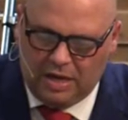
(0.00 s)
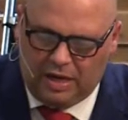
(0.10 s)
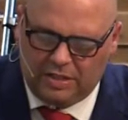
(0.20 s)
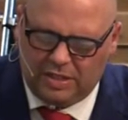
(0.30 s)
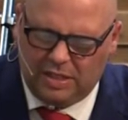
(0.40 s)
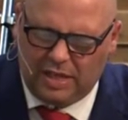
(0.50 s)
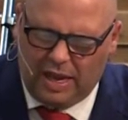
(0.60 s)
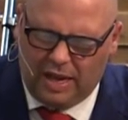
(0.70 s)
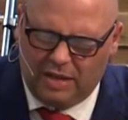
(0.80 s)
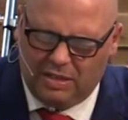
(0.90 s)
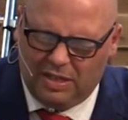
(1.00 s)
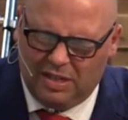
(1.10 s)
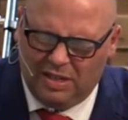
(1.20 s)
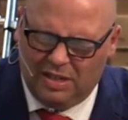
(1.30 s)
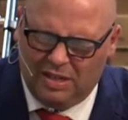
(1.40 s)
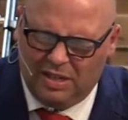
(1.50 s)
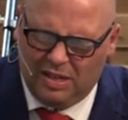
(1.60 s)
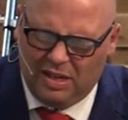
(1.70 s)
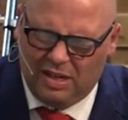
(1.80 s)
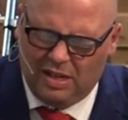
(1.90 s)
and I stand
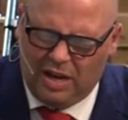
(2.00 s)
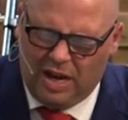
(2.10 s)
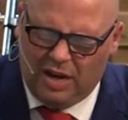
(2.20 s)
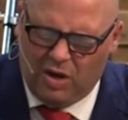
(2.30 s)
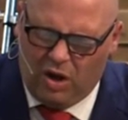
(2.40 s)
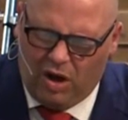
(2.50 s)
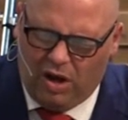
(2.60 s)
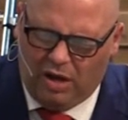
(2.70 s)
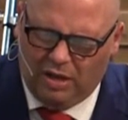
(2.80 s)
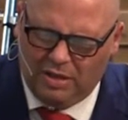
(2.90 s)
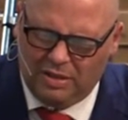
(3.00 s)
in awe